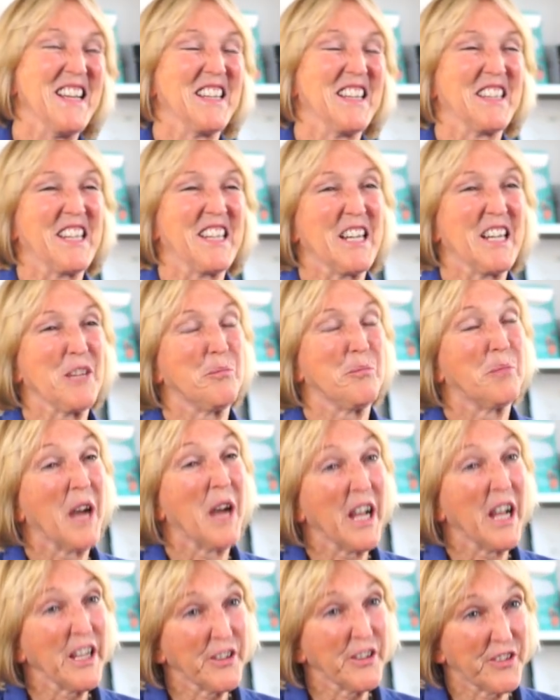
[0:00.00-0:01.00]
They
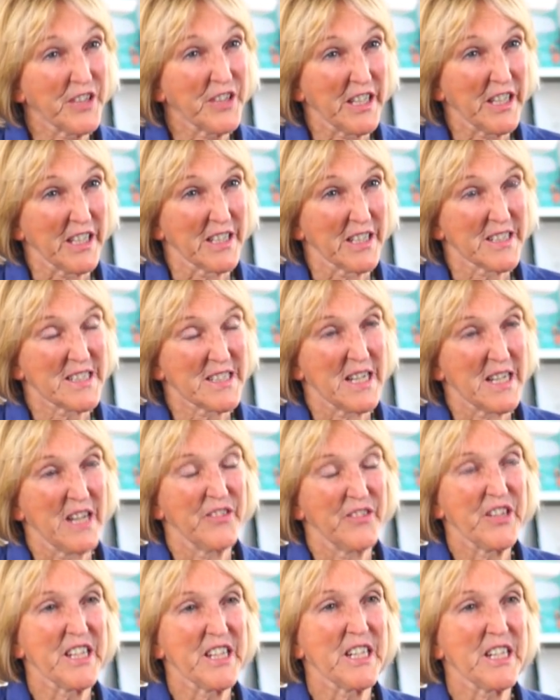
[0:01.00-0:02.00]
buy things,
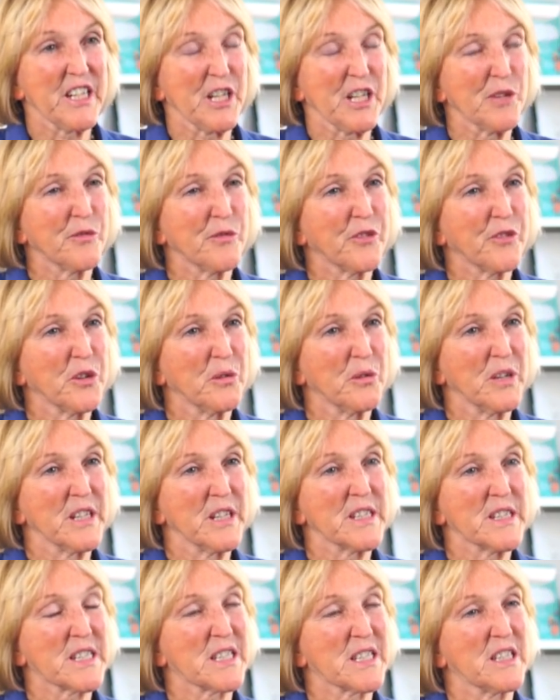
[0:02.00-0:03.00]
and they can
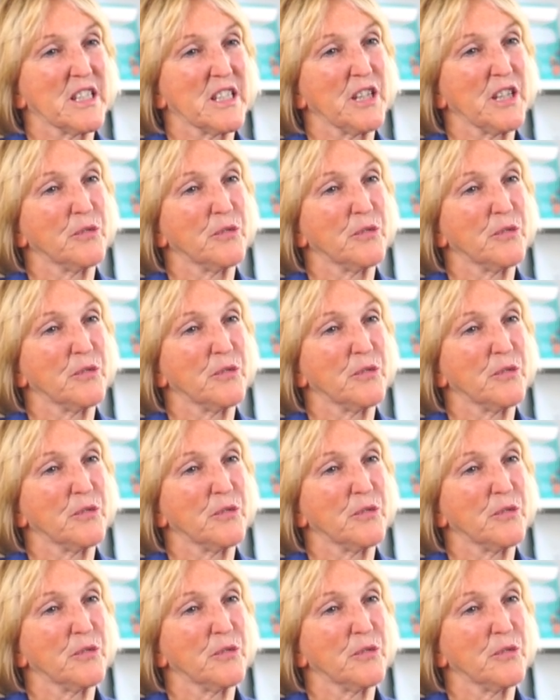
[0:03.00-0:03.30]
influence the